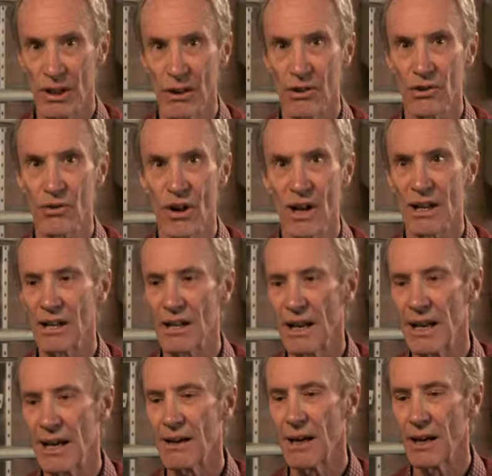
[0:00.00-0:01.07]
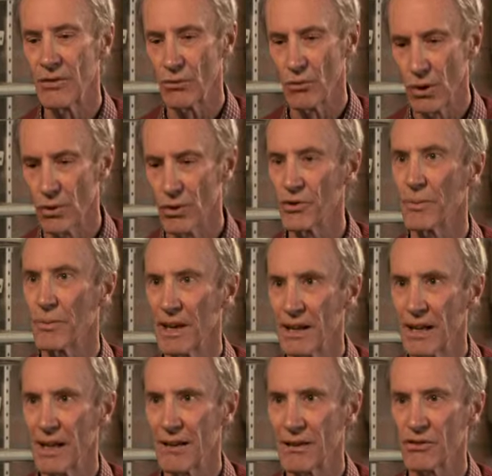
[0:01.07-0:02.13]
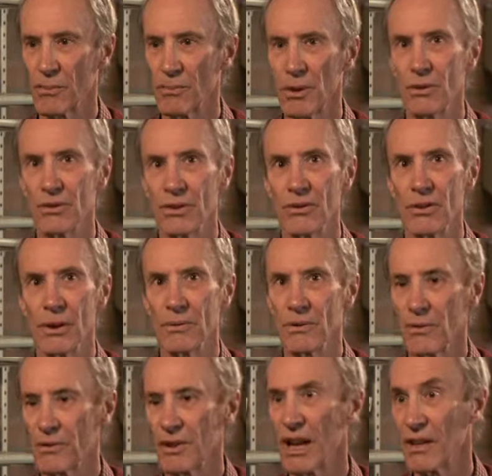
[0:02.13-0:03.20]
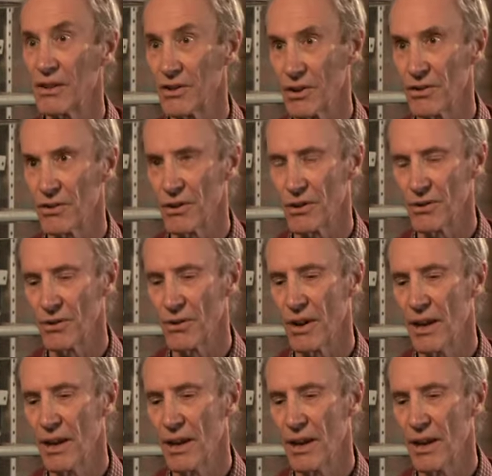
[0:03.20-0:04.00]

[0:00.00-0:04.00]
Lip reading: in Australia now has rules about how it's built in terms of energy it's used.